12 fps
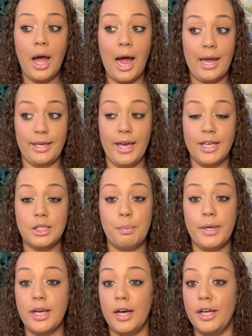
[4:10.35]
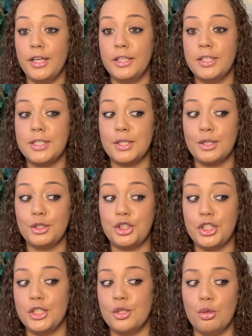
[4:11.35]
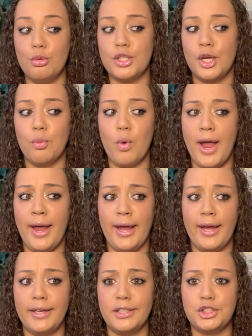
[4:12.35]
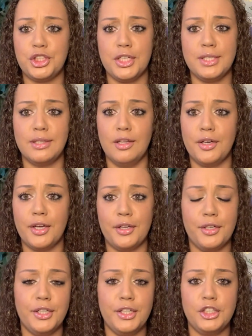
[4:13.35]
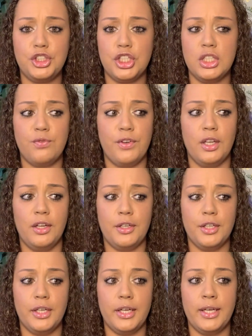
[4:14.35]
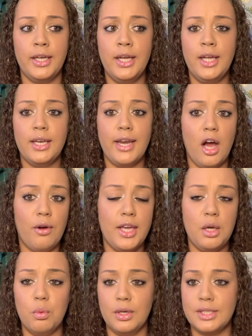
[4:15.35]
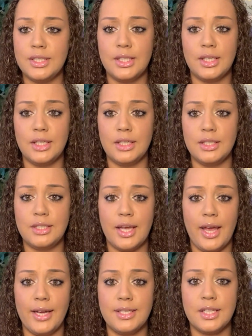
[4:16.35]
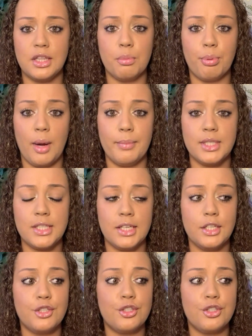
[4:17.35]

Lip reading: I guess because she's losing weight, she's looking good, she's feeling good, now he wants to exit the premises.